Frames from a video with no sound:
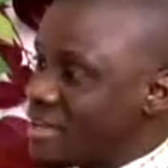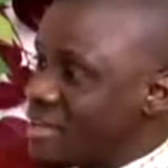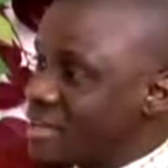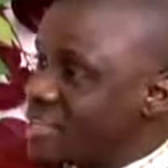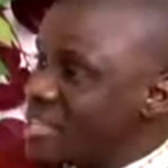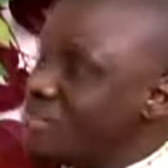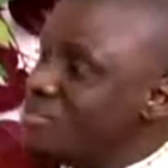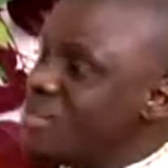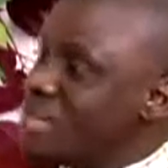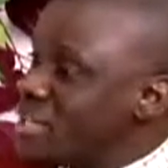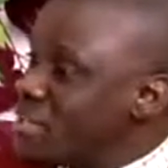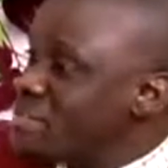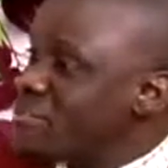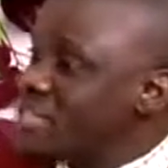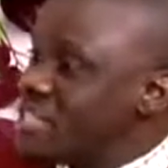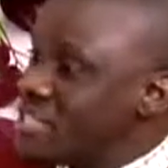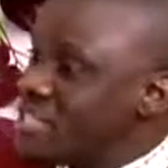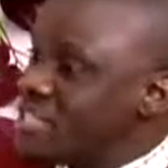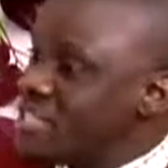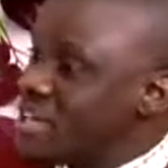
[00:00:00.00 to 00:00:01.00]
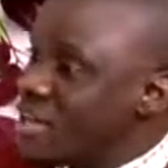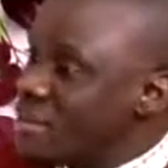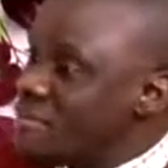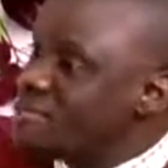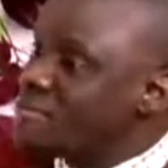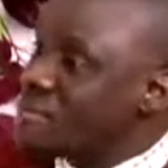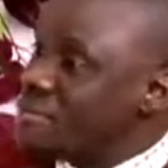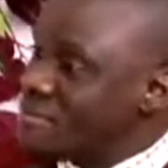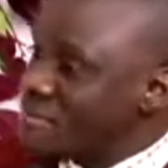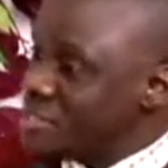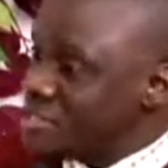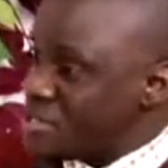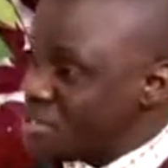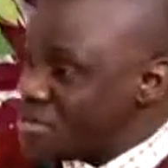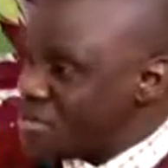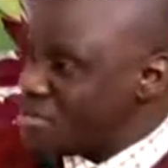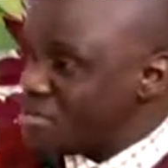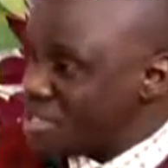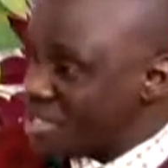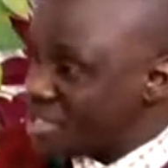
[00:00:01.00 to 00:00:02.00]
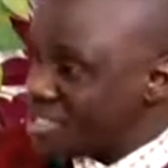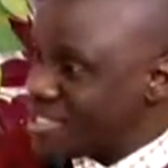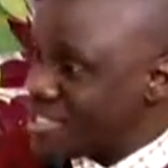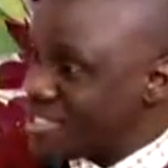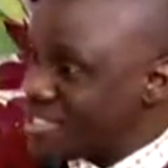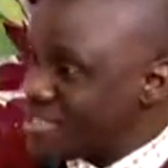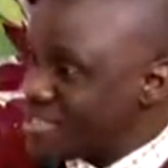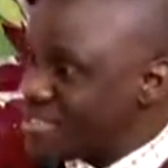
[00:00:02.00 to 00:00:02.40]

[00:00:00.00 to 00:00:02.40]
he benefited from the situation.